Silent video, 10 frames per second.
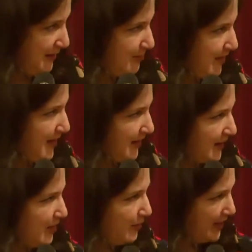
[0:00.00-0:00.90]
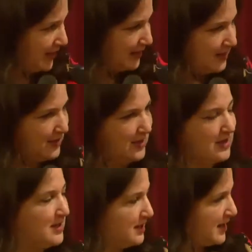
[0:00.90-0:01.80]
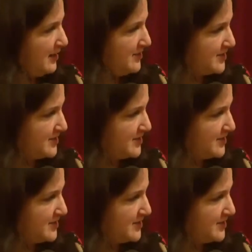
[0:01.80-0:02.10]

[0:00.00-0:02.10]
liberating, like a way to get you